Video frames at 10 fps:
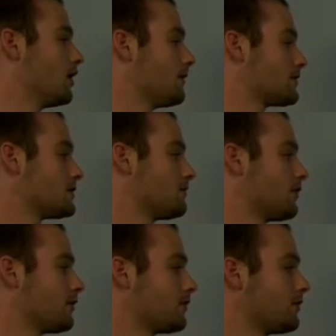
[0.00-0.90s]
This is
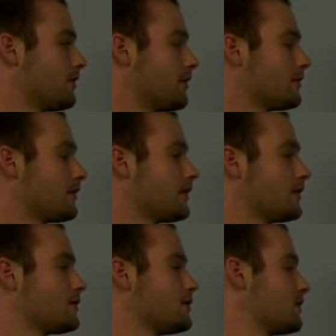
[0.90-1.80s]
important when remembering
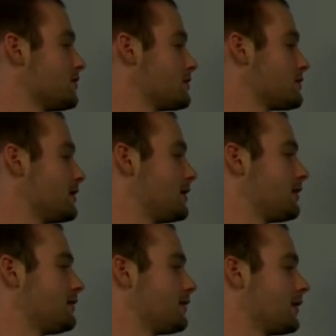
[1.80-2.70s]
that the two hosts may
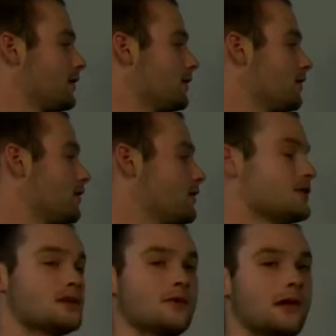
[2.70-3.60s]
not be running
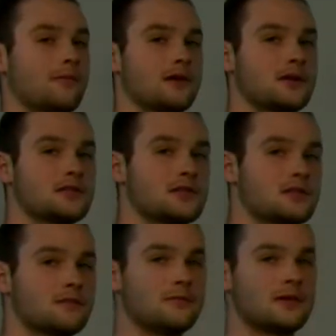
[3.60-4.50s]
the same operating
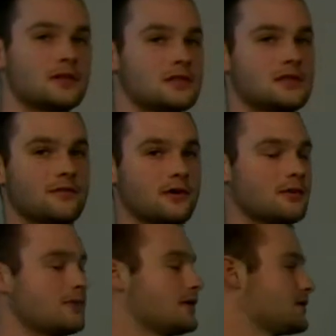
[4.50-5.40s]
system, because different
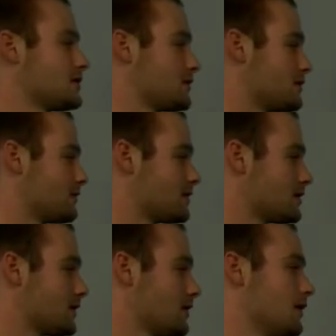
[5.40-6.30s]
operating systems
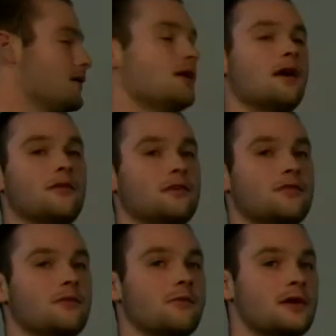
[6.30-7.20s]
have
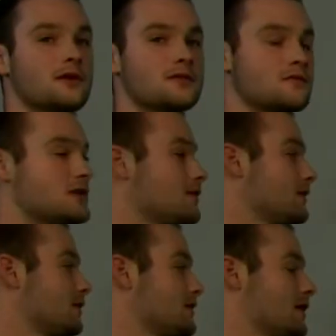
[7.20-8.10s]
different ways of
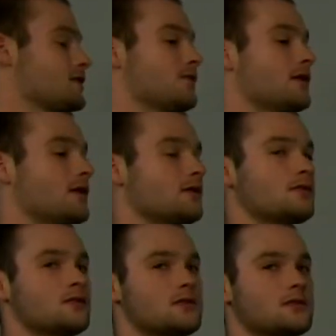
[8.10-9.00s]
saving text
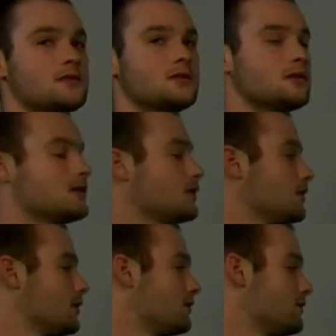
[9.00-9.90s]
files,
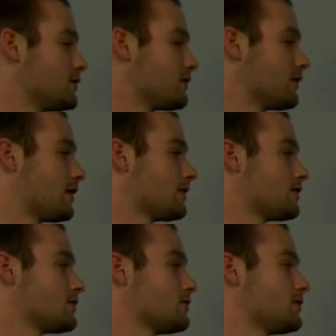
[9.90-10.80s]
music
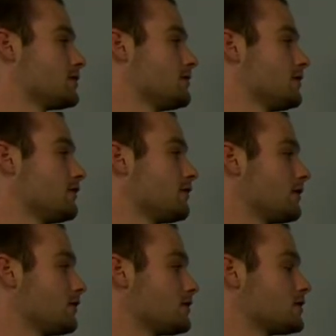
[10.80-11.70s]
files, and multimedia
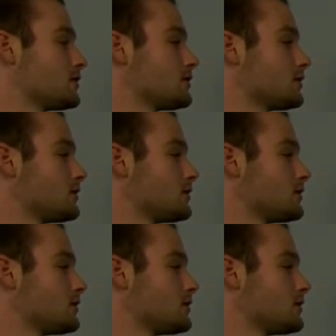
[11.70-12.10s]
files.